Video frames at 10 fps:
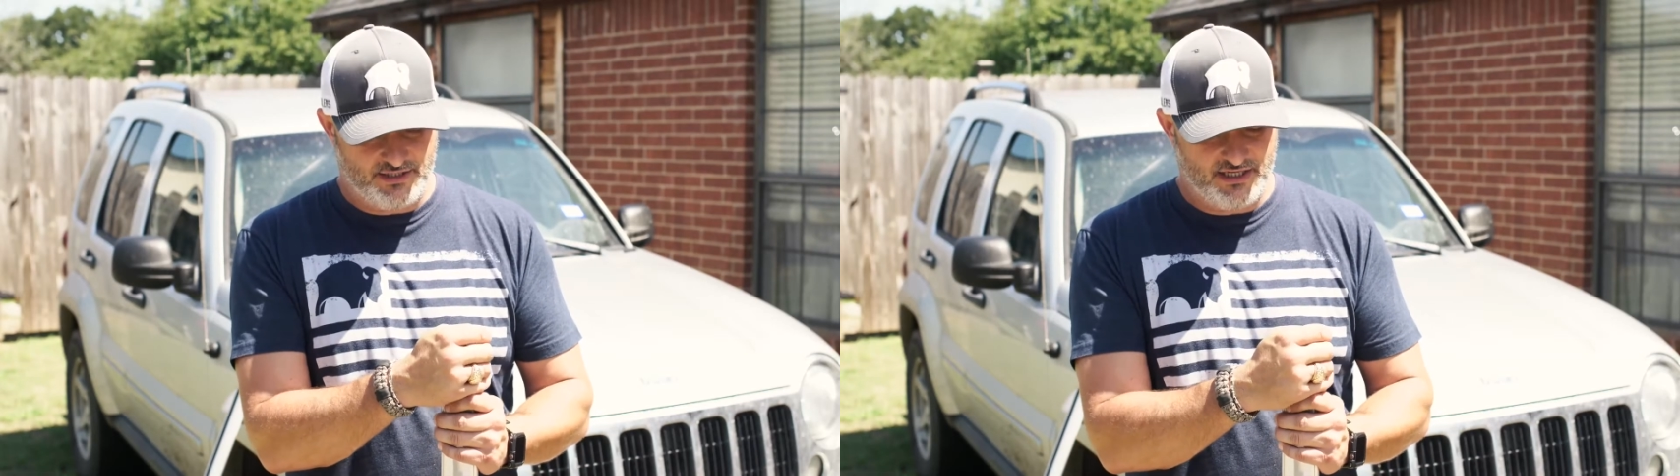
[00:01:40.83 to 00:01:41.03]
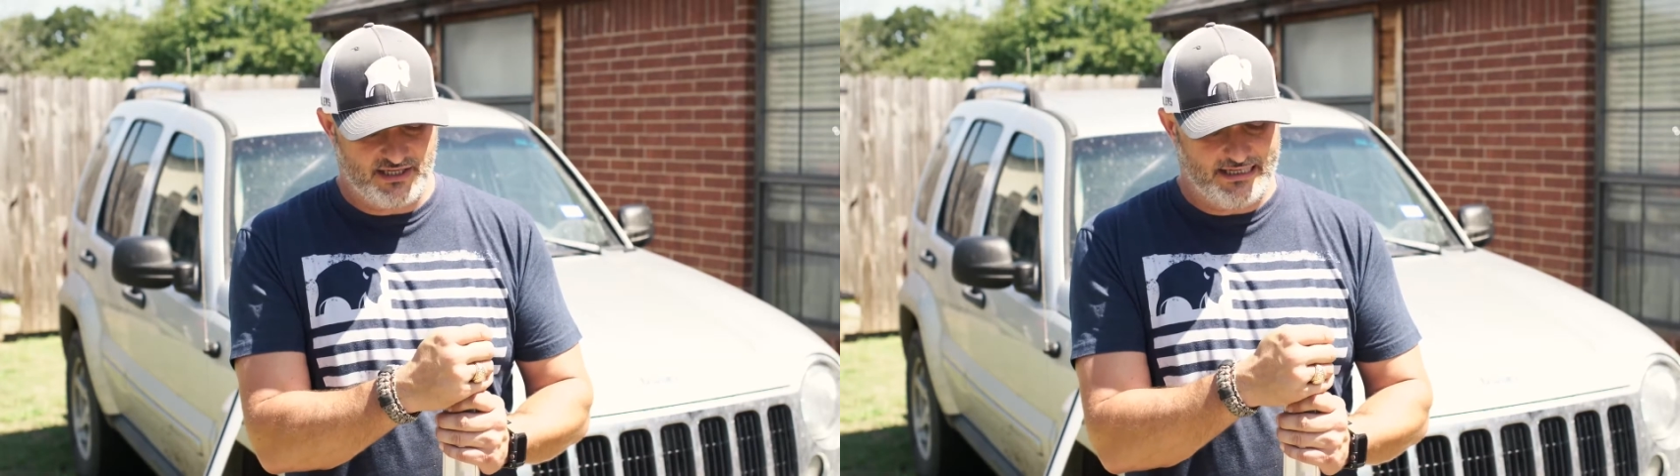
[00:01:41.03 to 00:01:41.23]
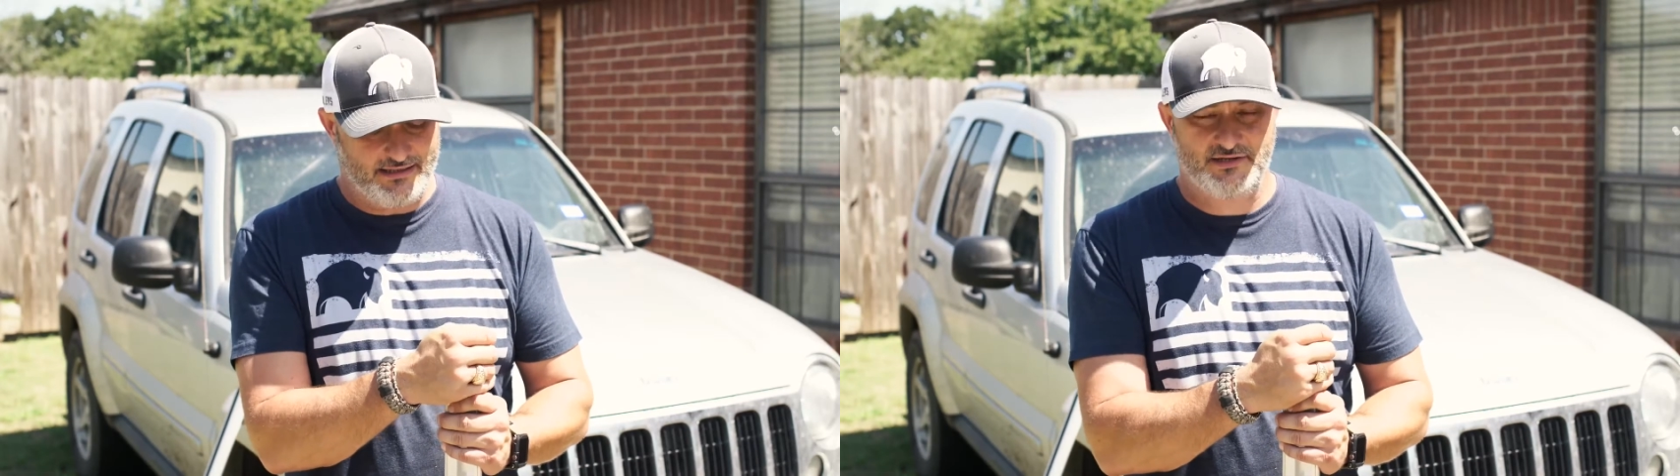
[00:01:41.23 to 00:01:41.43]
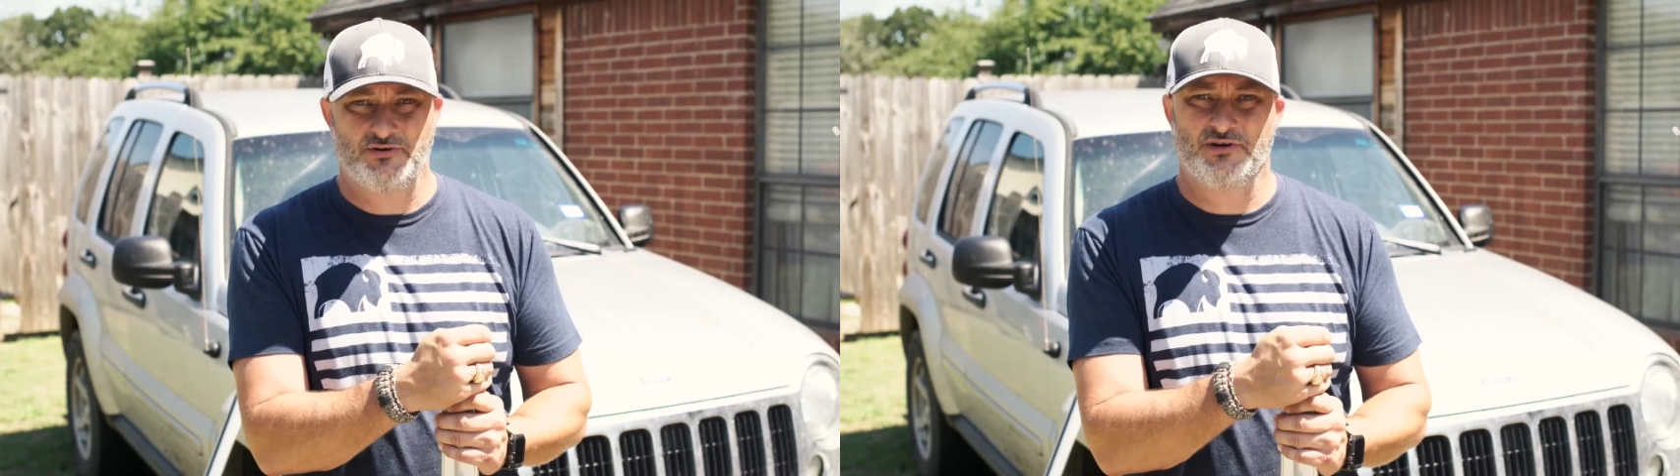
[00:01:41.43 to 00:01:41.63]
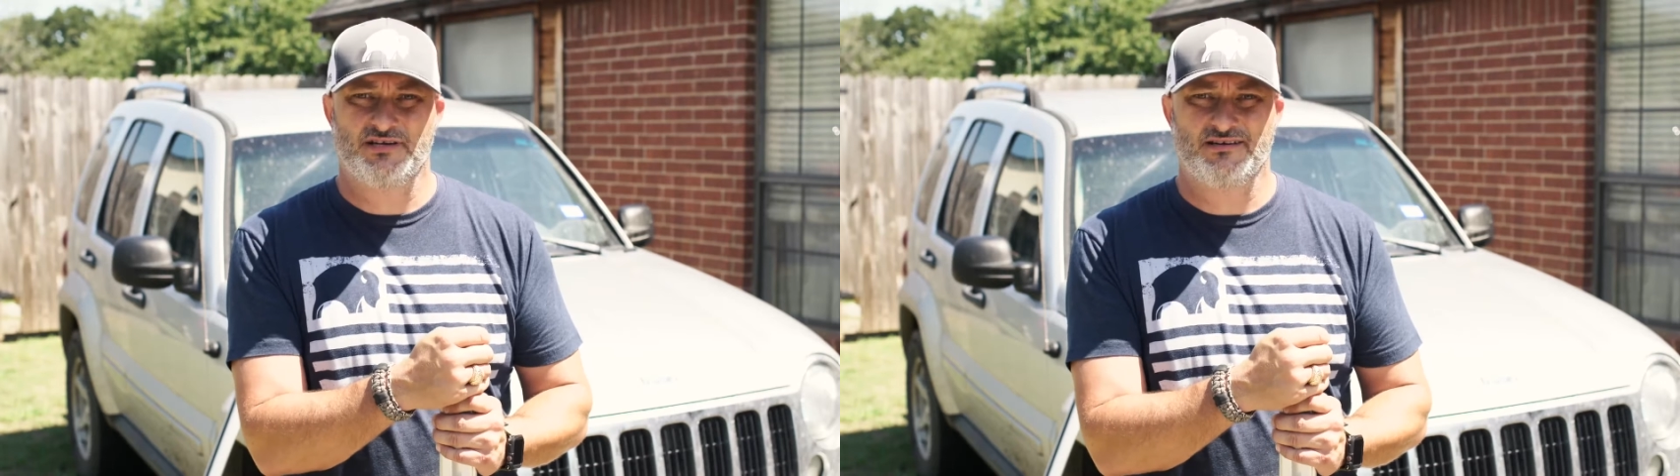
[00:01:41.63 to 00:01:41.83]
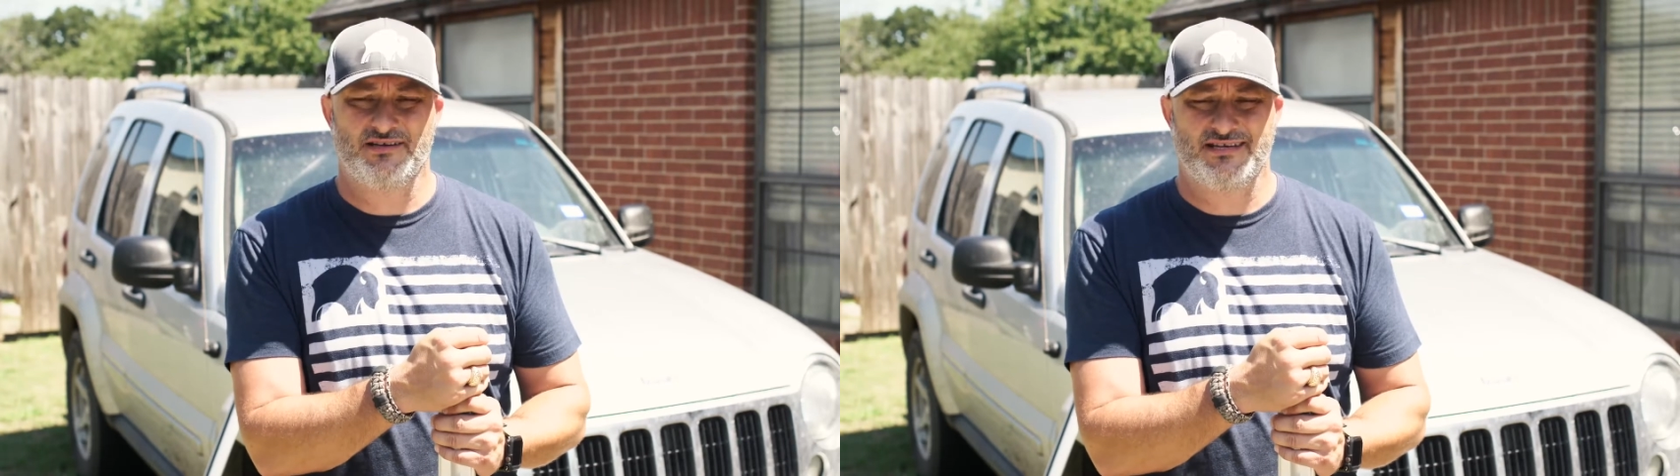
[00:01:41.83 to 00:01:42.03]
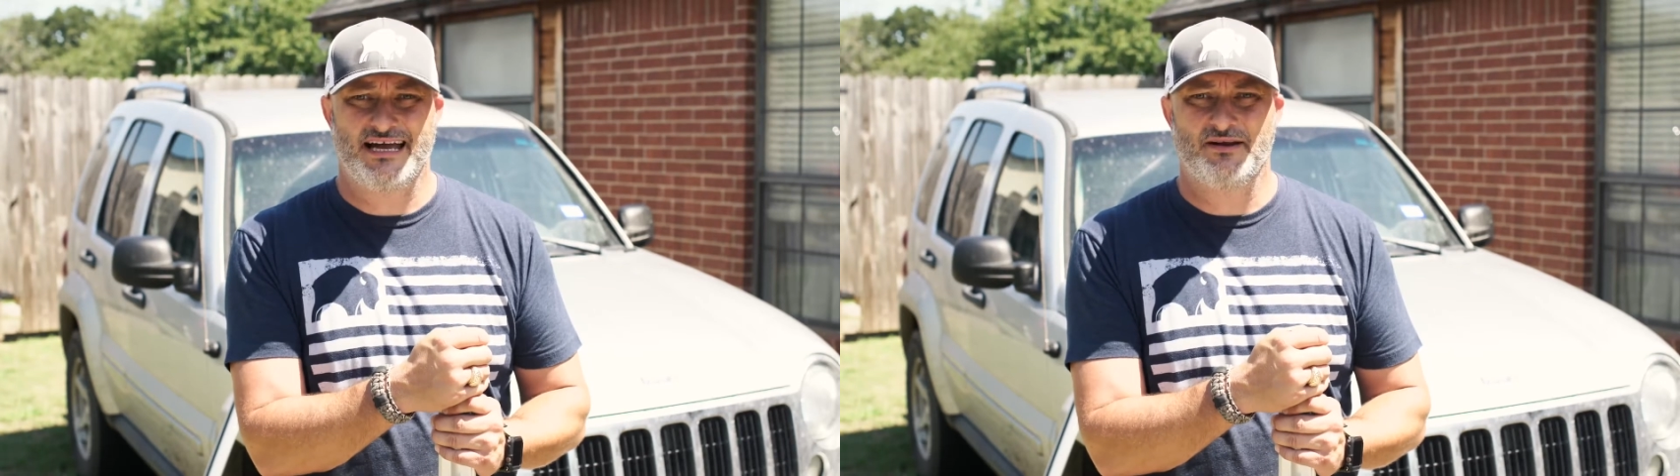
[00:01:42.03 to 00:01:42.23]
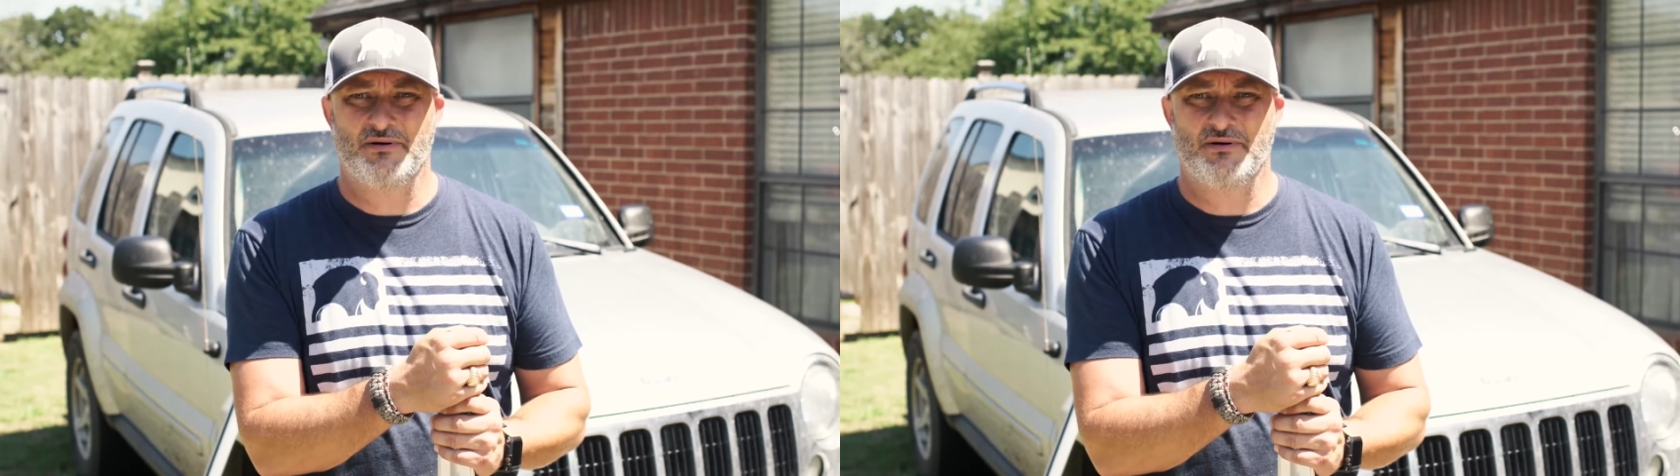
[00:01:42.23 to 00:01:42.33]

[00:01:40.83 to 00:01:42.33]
gently, sort of to tighten